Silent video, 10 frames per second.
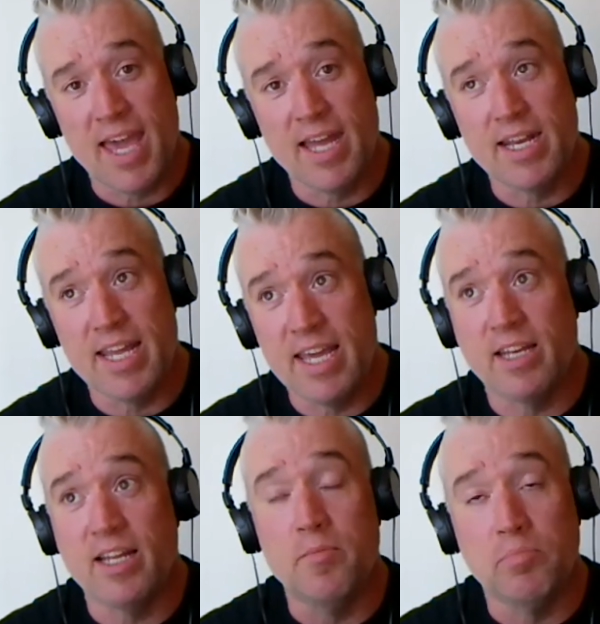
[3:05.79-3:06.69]
and
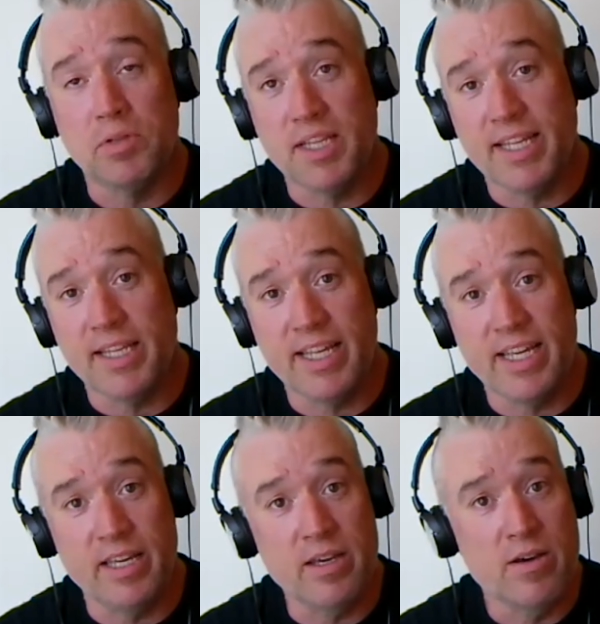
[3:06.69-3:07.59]
it
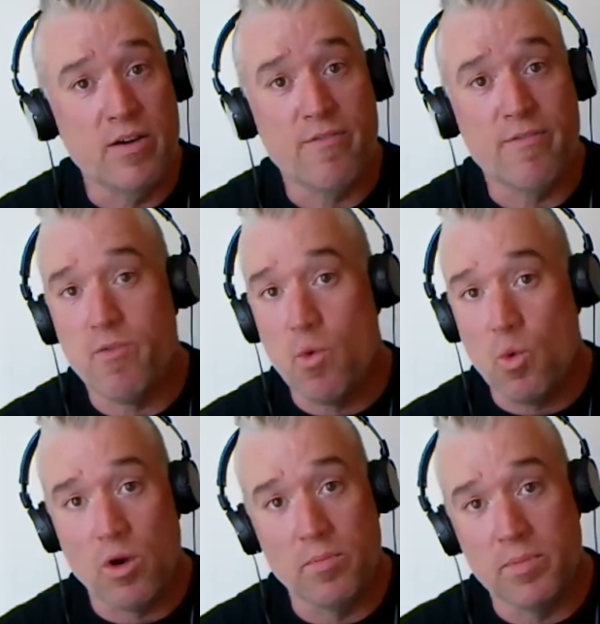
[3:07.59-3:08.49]
completely
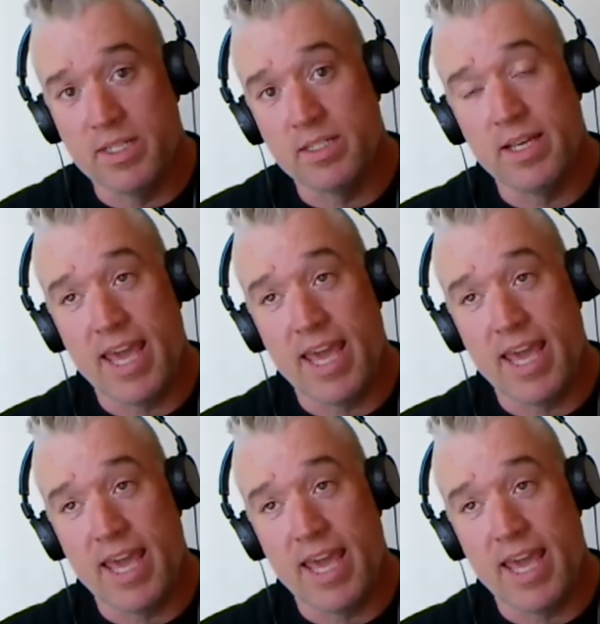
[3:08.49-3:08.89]
formed,